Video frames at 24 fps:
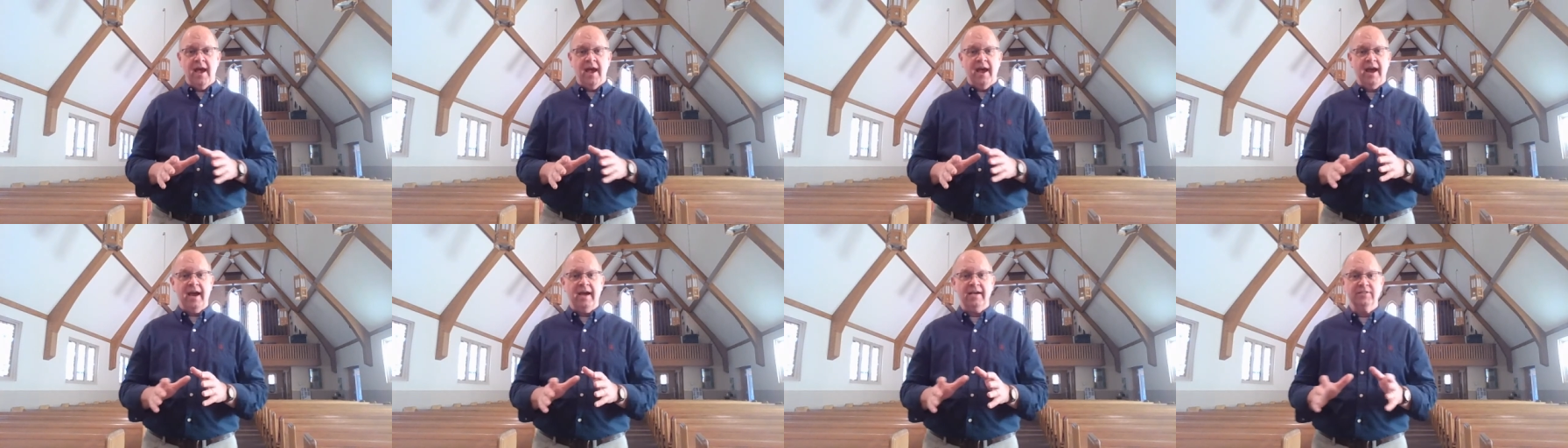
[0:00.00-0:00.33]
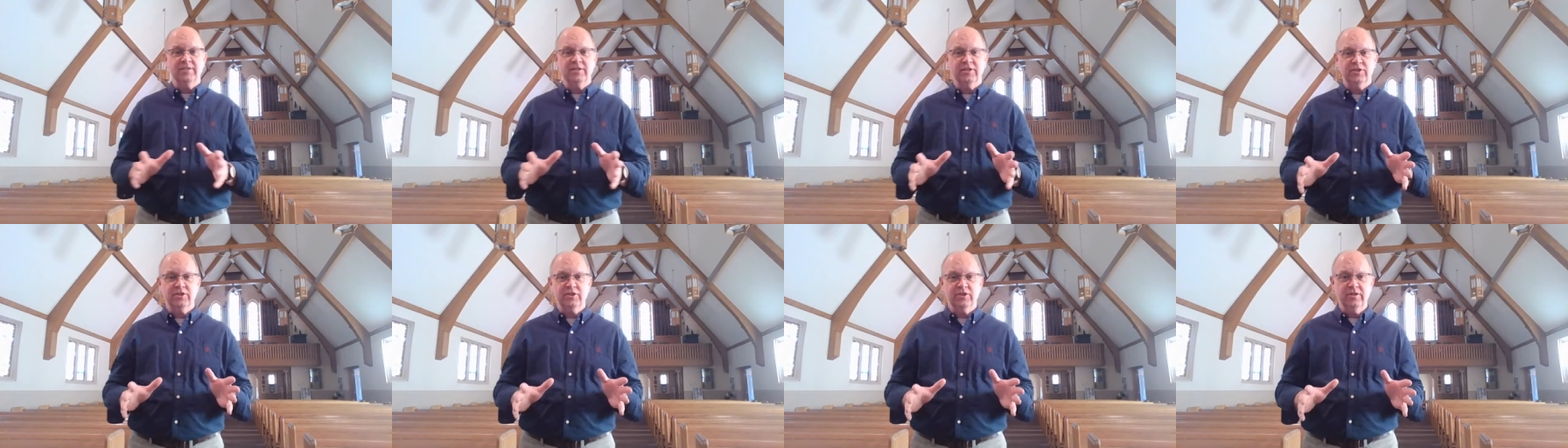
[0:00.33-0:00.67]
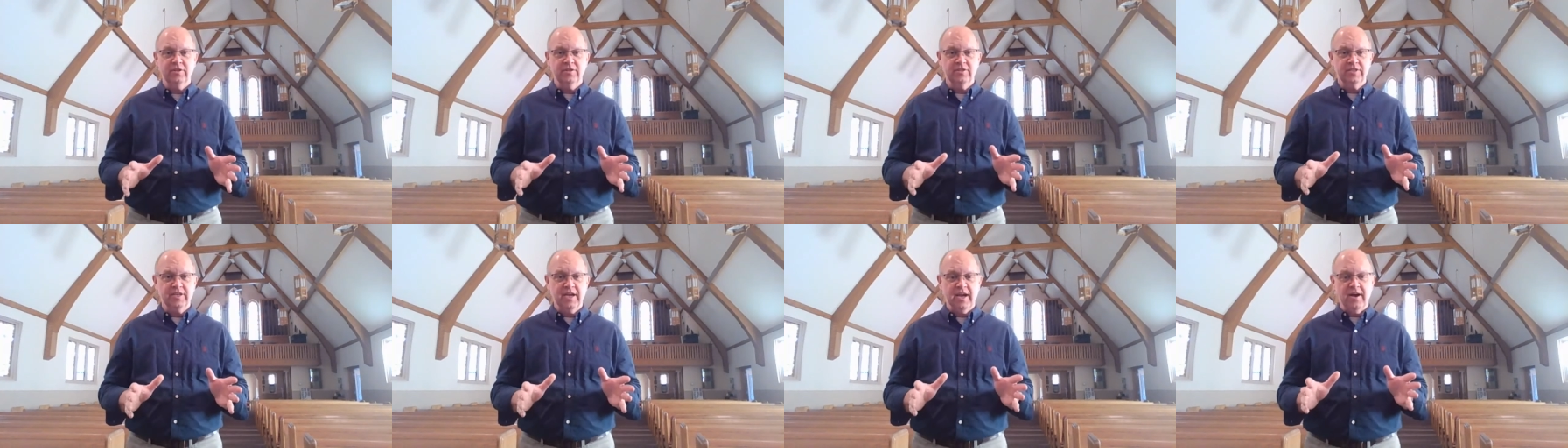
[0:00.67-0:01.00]
As it
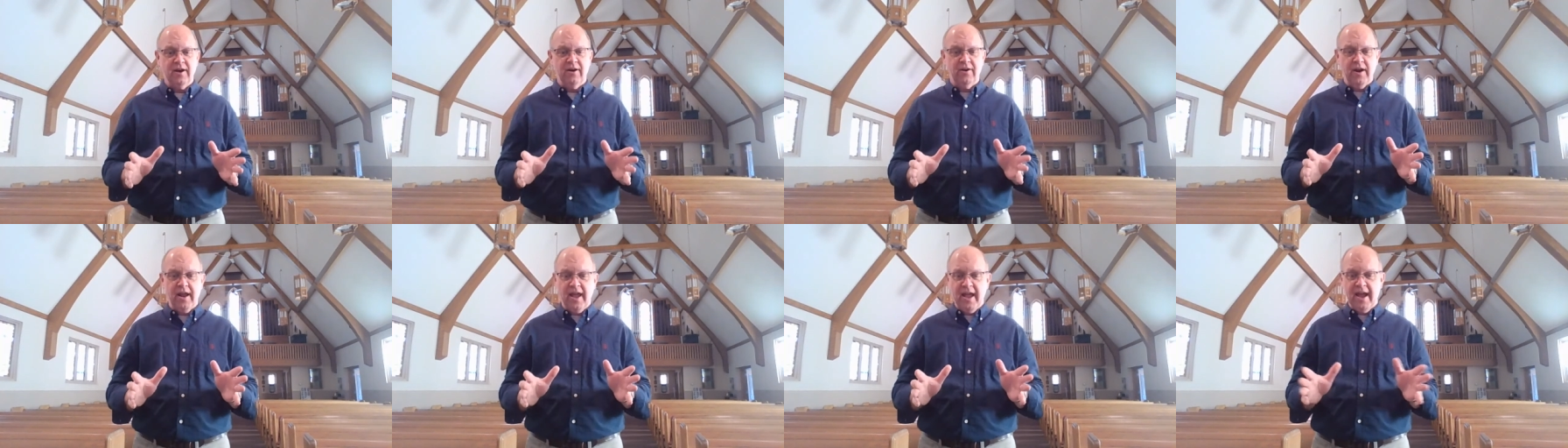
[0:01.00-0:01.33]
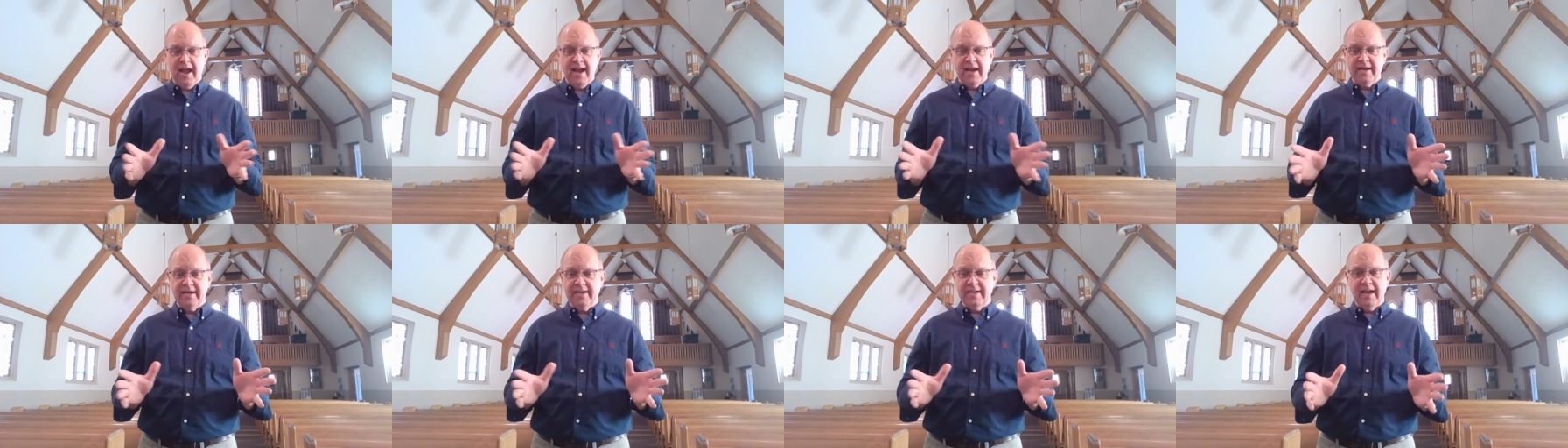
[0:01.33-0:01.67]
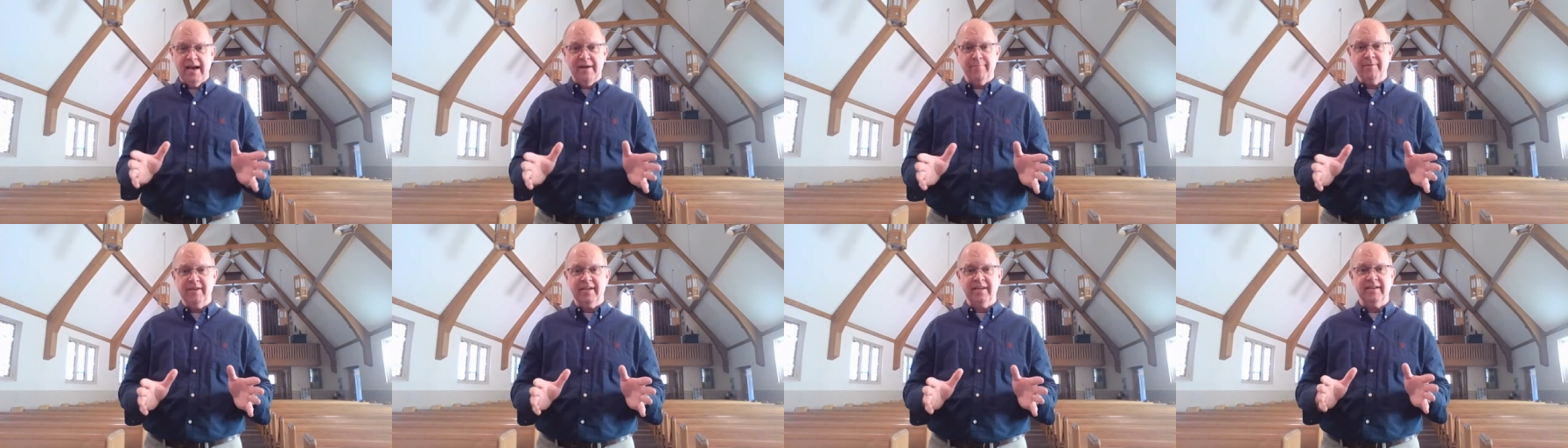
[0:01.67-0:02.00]
turns out,
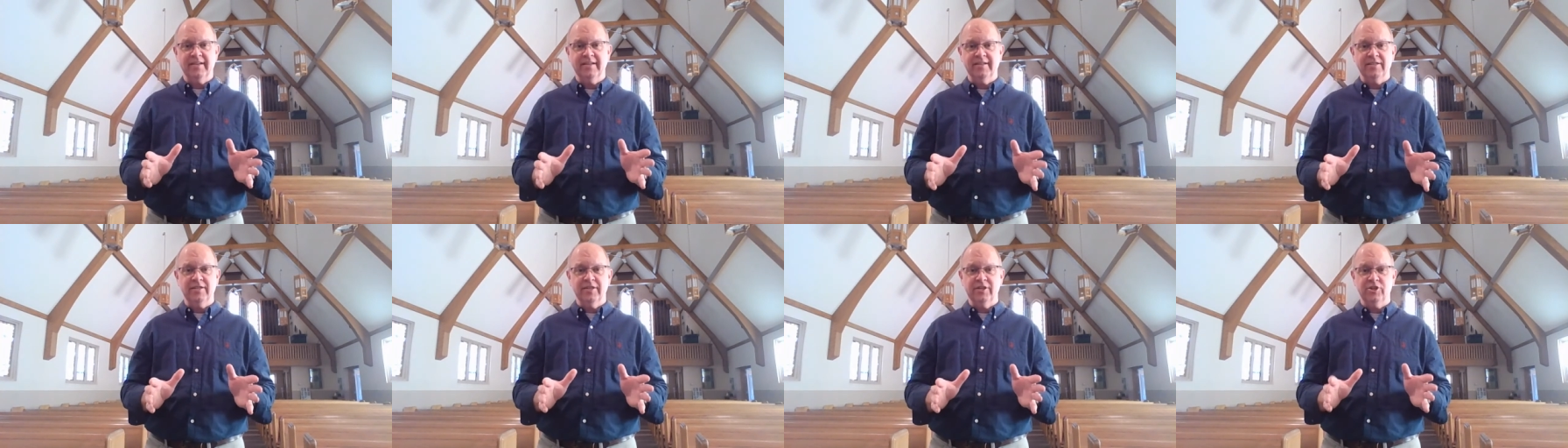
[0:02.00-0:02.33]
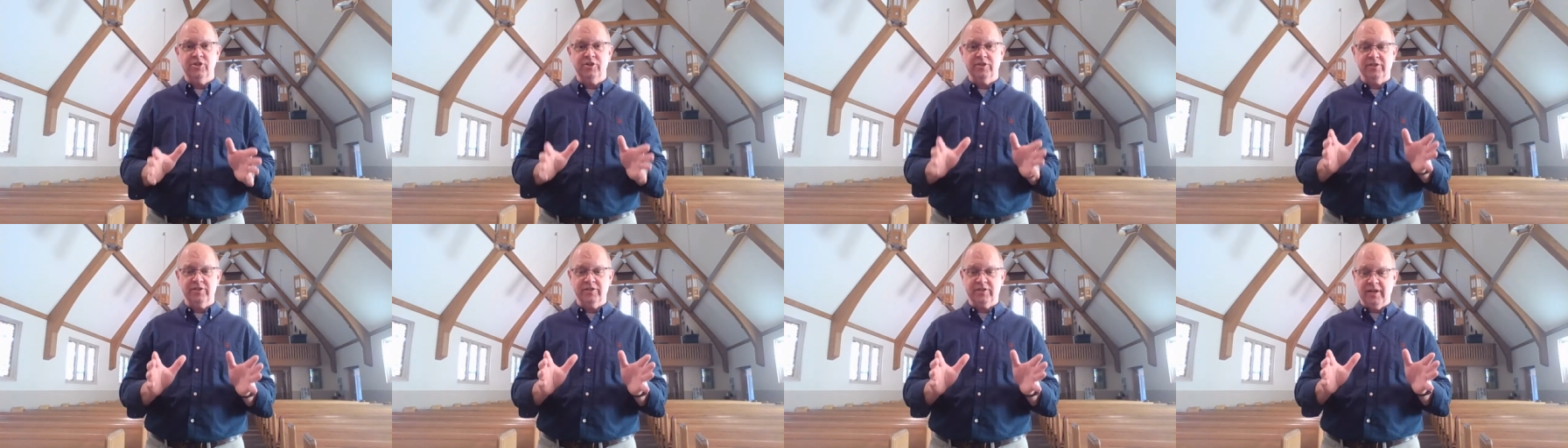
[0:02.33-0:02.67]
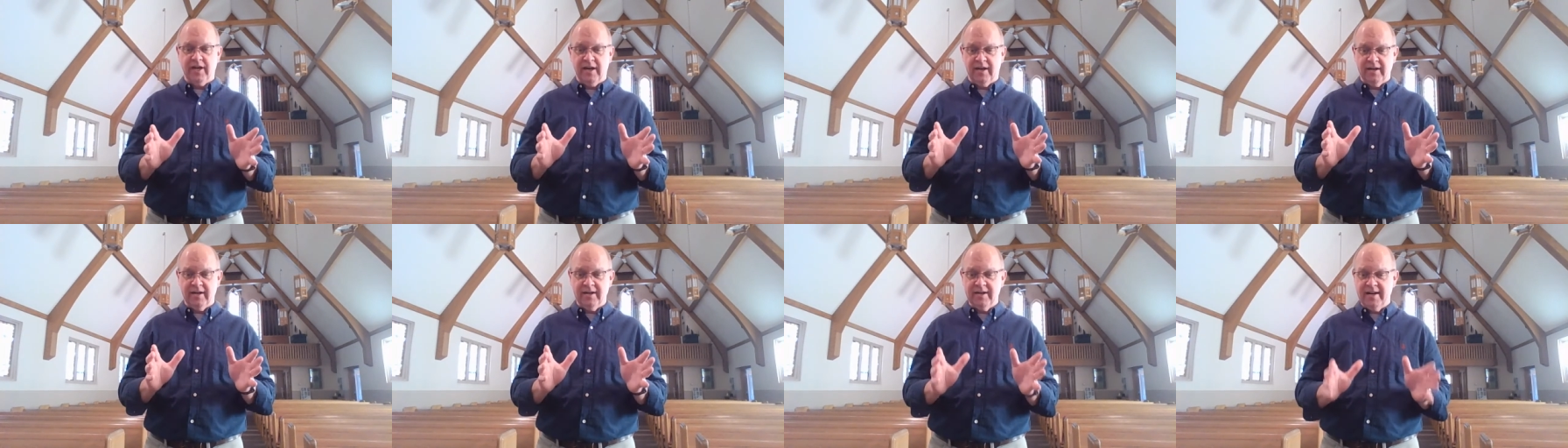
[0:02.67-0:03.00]
economic conditions
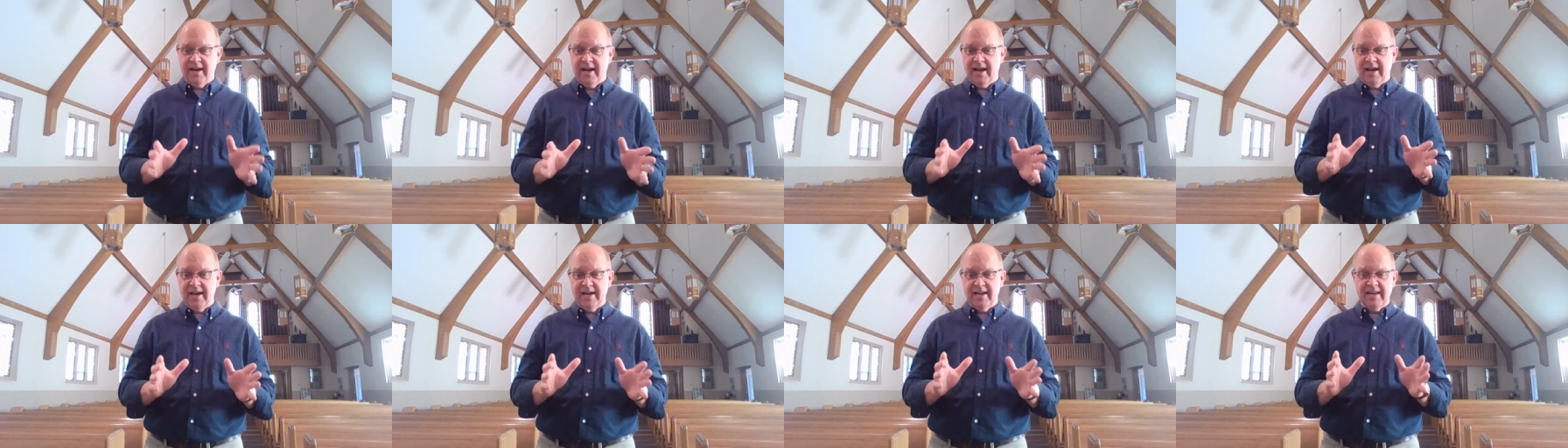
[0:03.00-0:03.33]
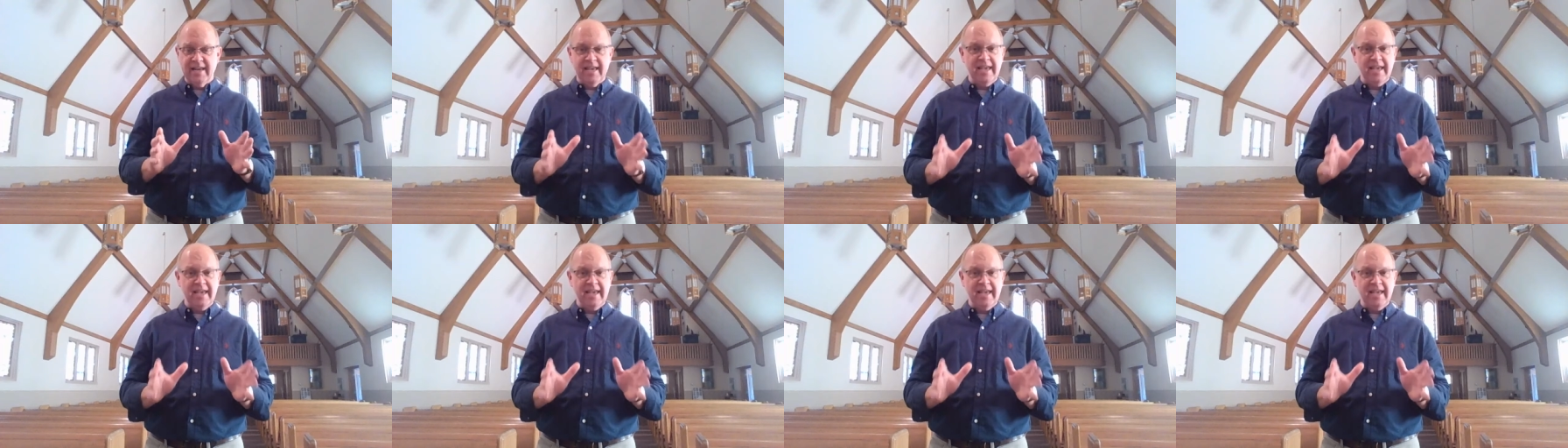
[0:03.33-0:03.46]
are not